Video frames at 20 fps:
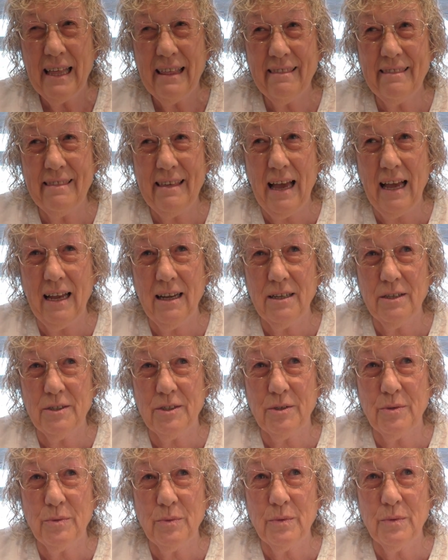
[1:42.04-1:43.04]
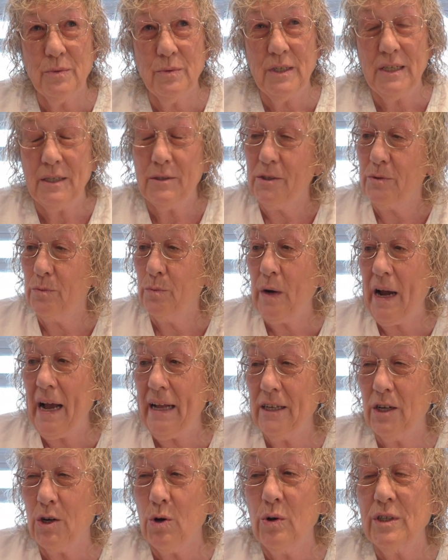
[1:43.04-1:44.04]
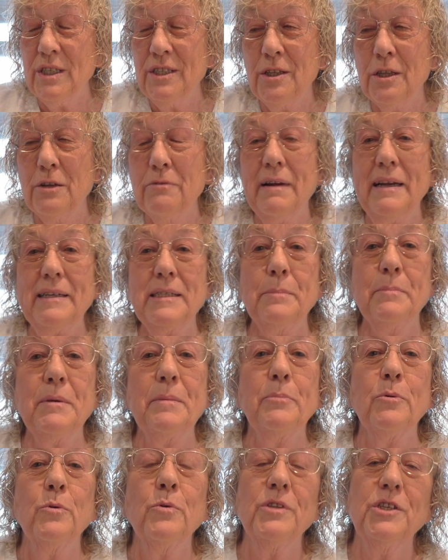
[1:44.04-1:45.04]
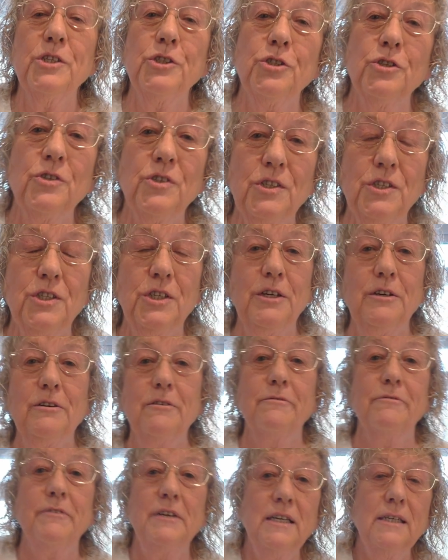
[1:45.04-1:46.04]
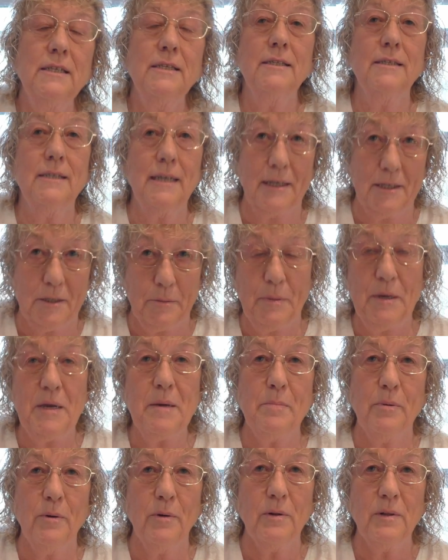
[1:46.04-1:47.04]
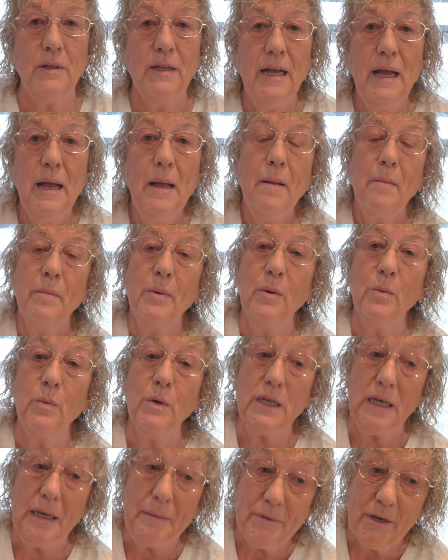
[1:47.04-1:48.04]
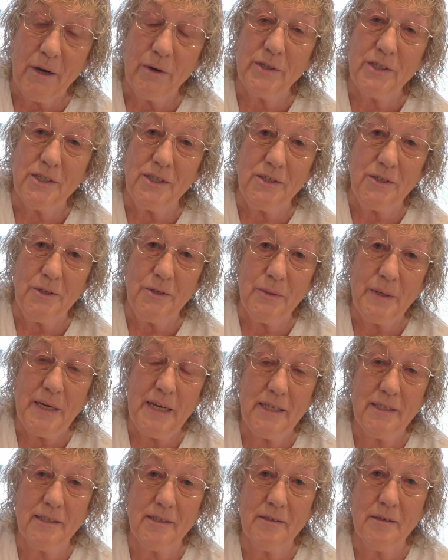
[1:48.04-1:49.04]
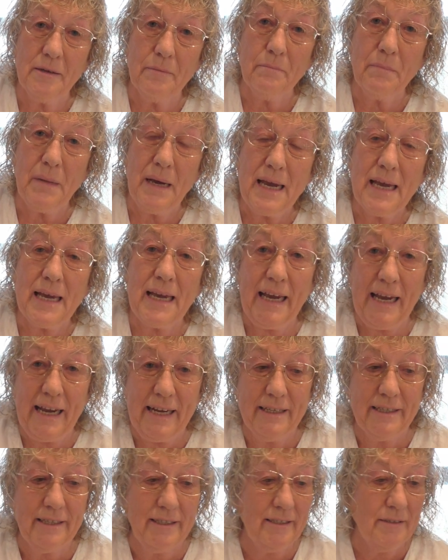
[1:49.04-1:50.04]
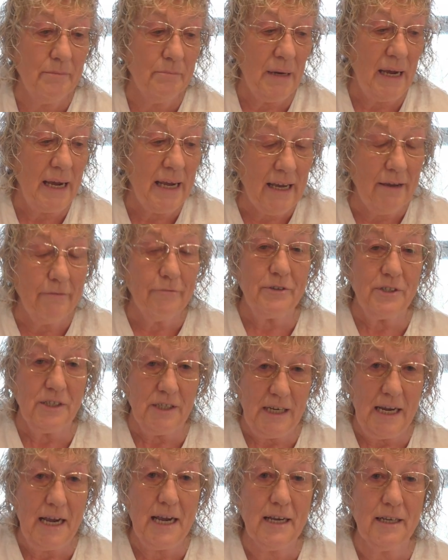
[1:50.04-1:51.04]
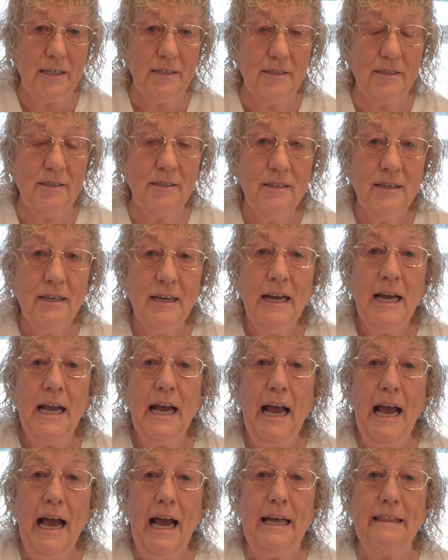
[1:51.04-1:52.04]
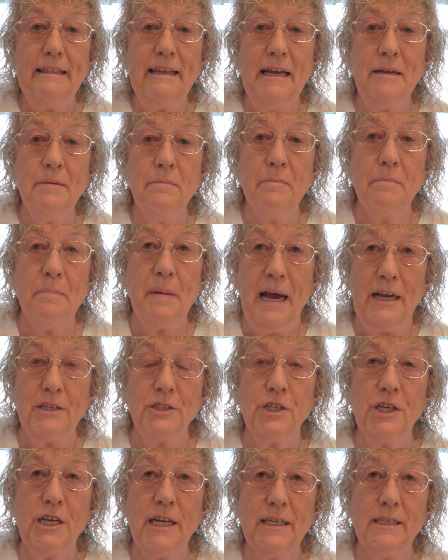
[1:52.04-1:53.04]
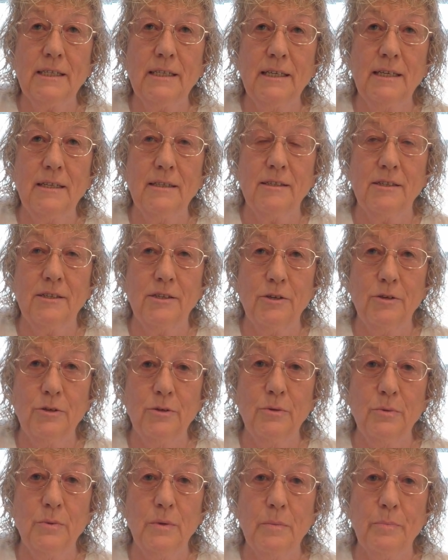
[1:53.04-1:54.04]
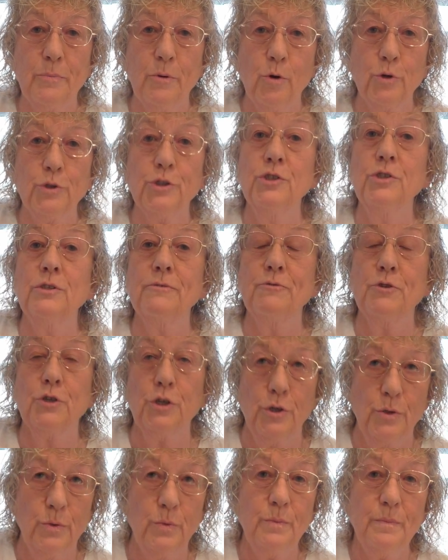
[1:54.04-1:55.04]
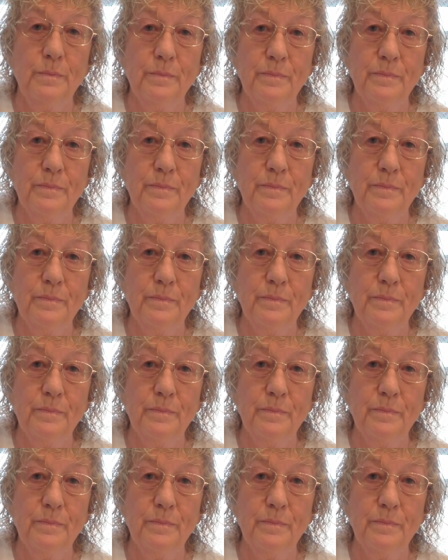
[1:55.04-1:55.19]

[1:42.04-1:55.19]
That is, well, according to the recipe book, this should serve 6 people. But what I'm going to do is make it for 6, and then batch it into portions of 2.